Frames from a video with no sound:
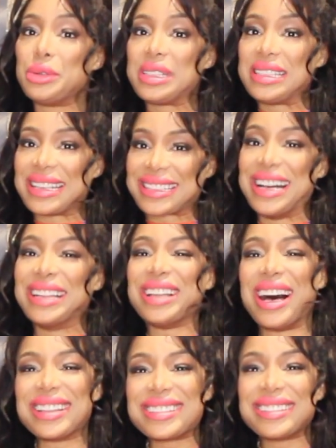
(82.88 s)
sticks,
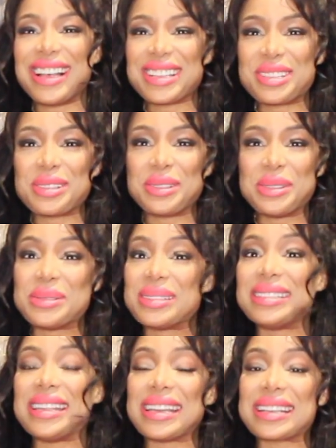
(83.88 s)
lots and lots of glue
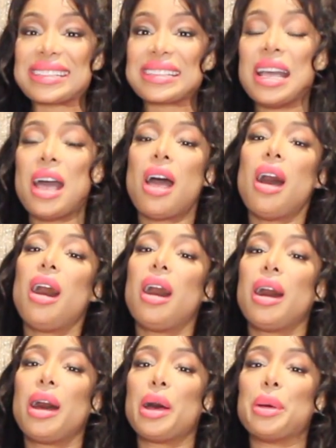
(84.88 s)
sticks,
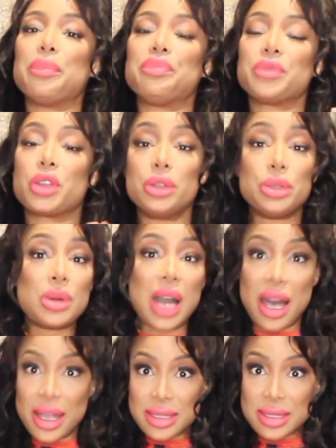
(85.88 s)
glue
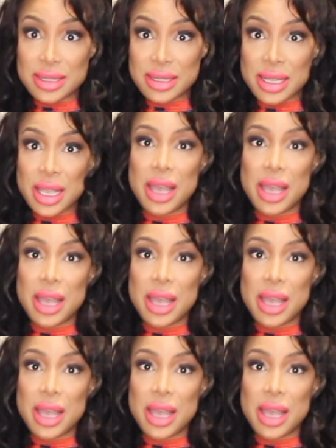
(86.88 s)
guns.